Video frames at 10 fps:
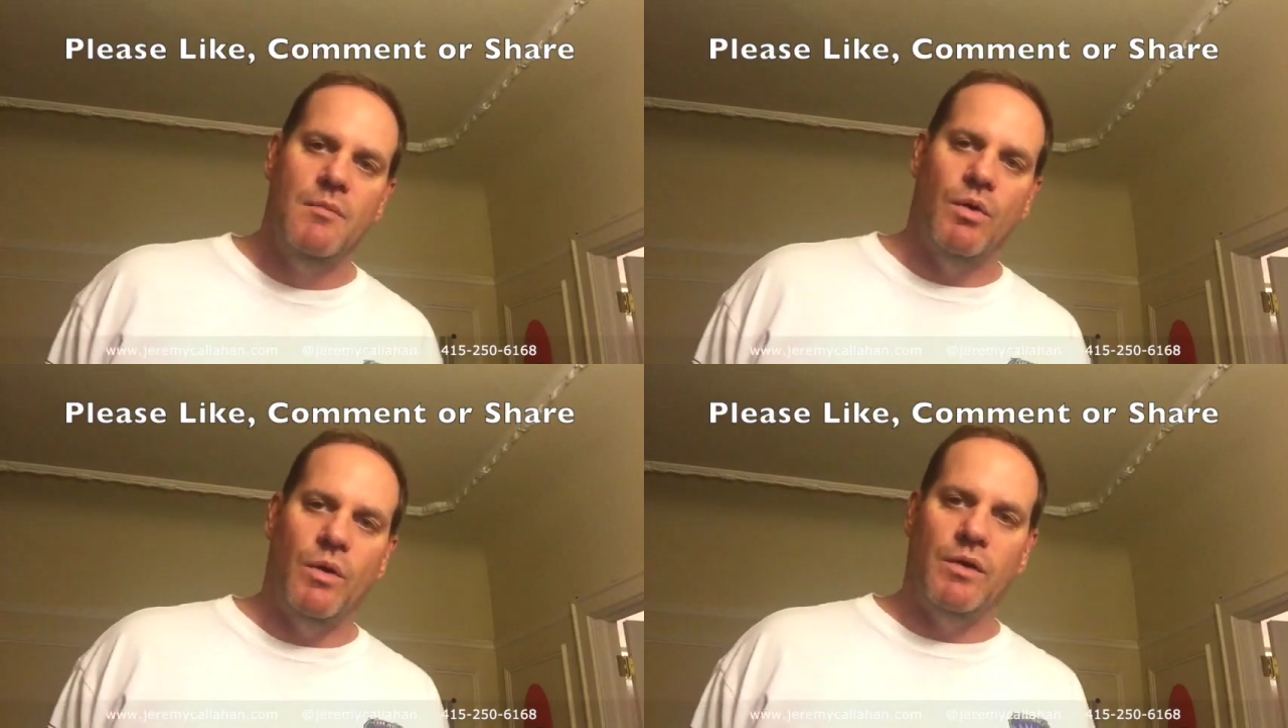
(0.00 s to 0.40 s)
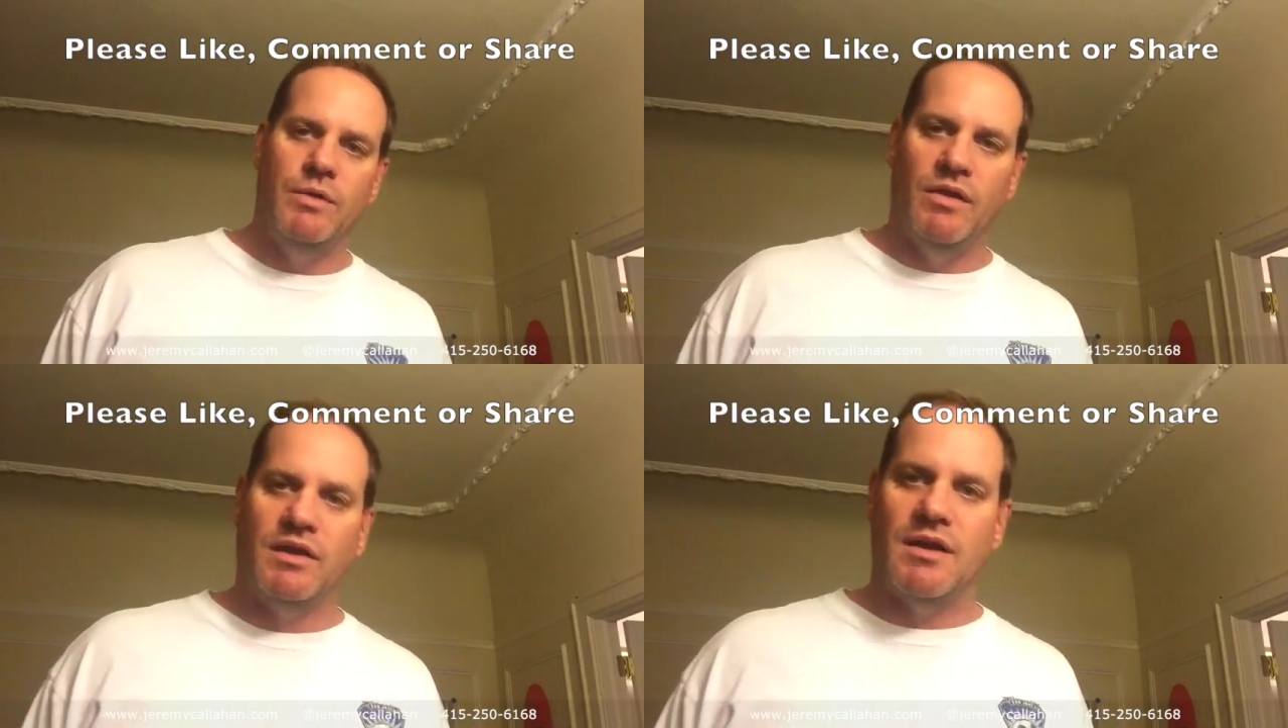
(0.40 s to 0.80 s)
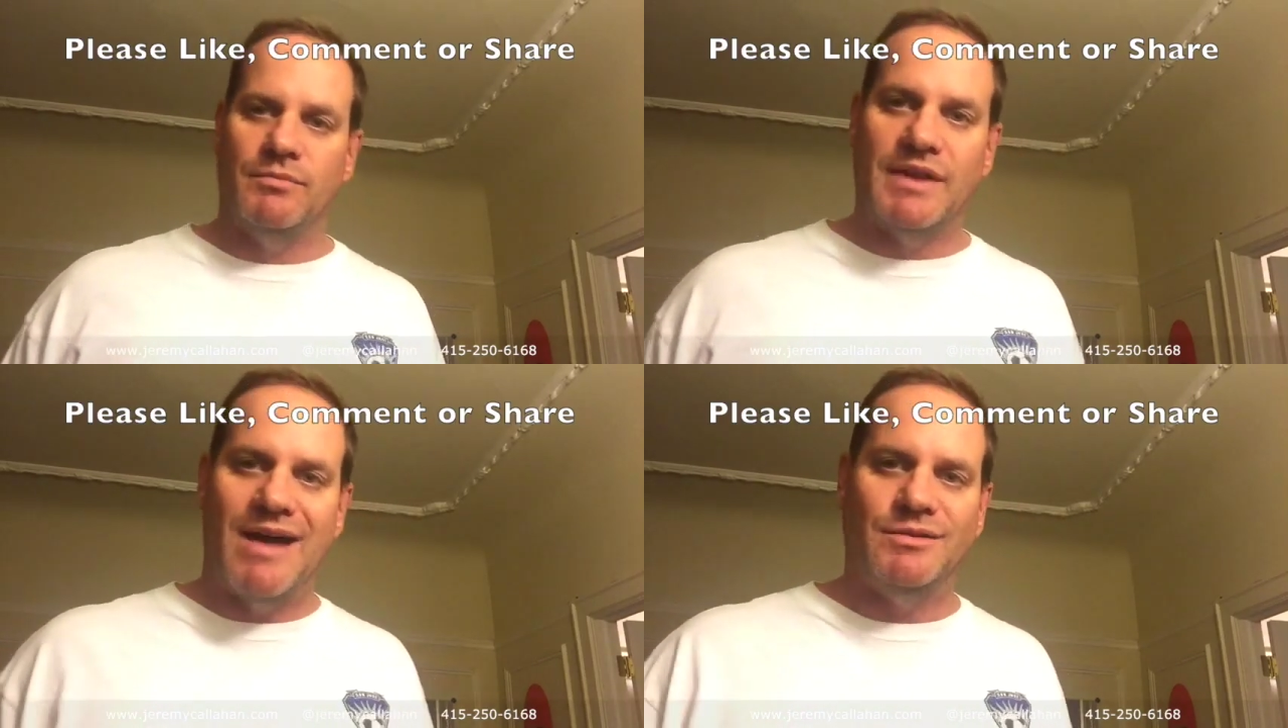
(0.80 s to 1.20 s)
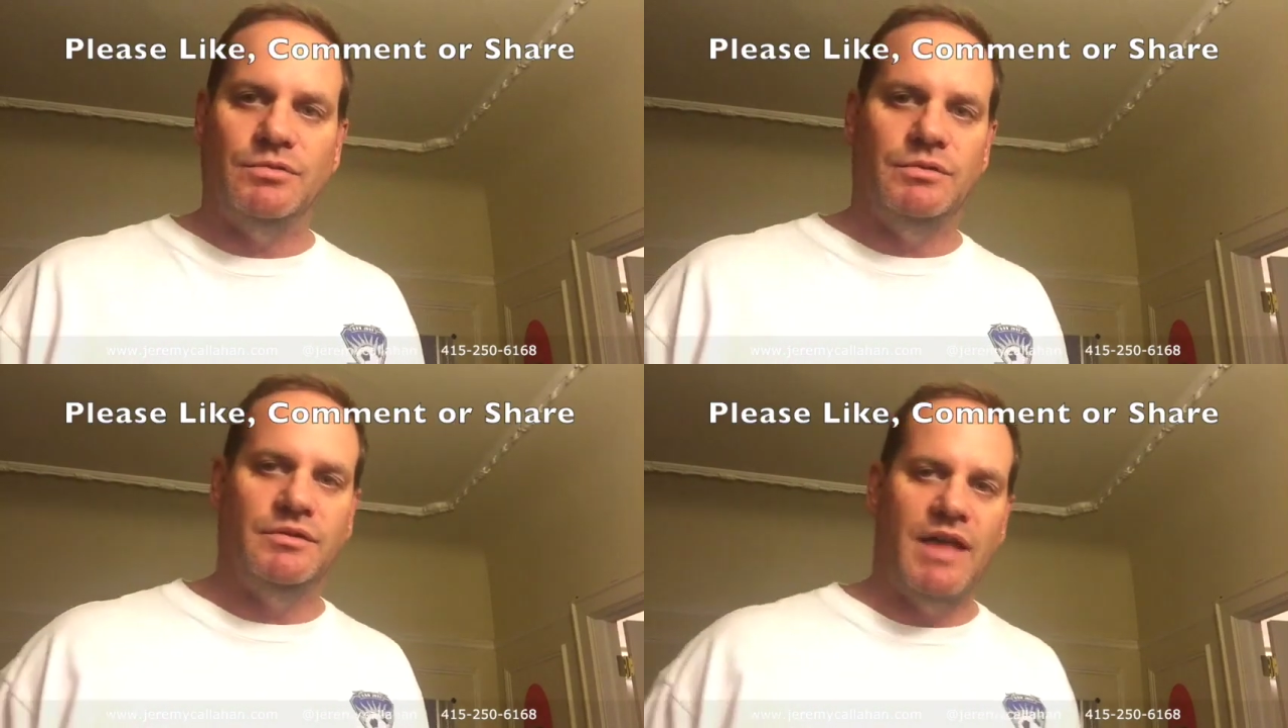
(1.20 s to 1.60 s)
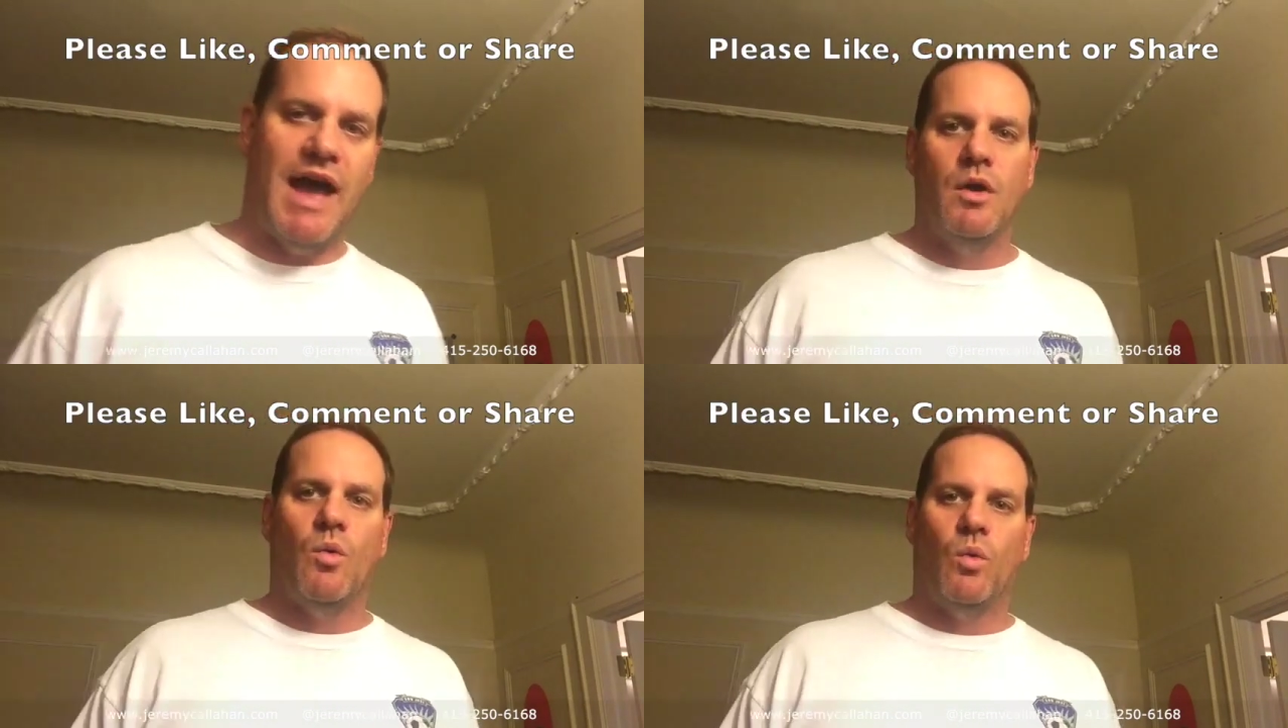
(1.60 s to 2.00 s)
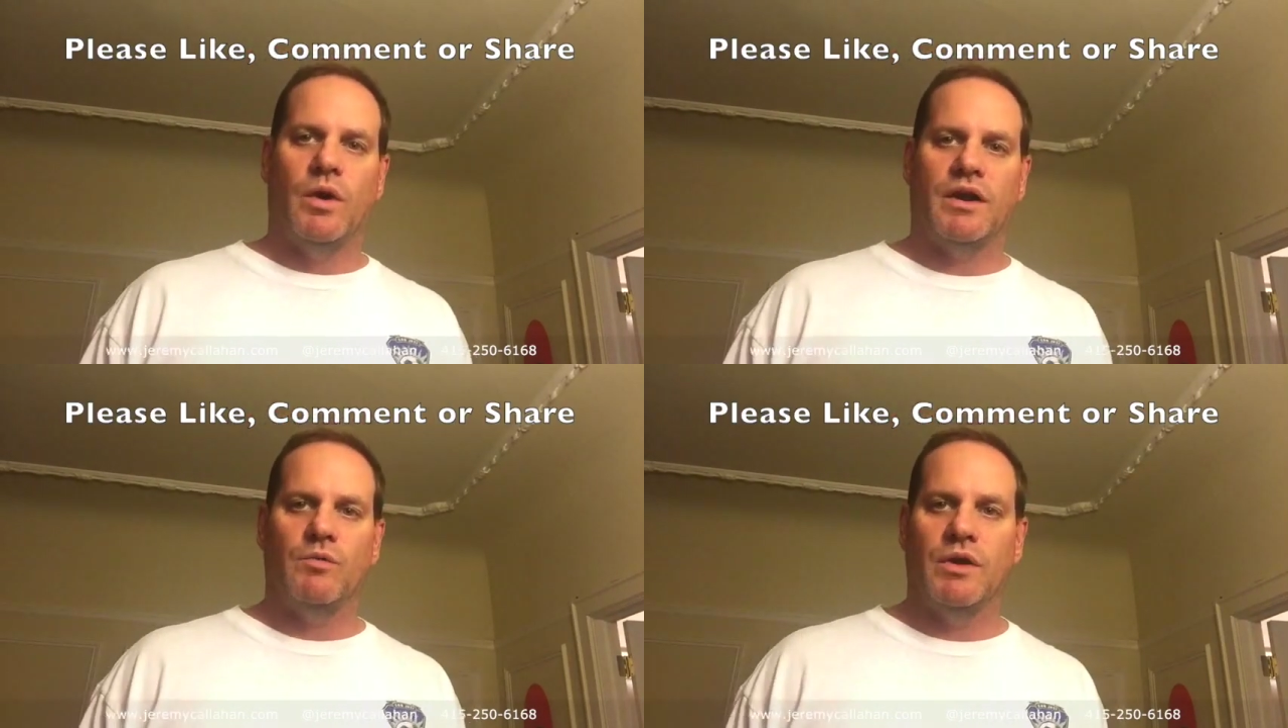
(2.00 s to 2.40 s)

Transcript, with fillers: But what it really comes down to is that working